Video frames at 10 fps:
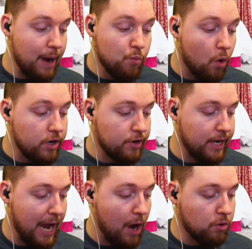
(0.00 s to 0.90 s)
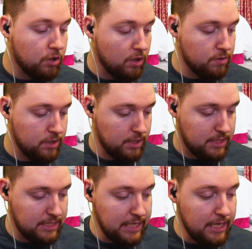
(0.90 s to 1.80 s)
wondering how close the
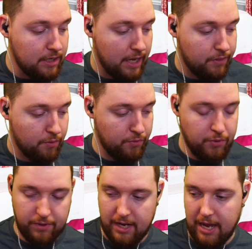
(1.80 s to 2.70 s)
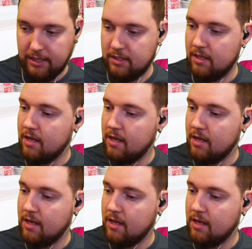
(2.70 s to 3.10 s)
seed and the root taste.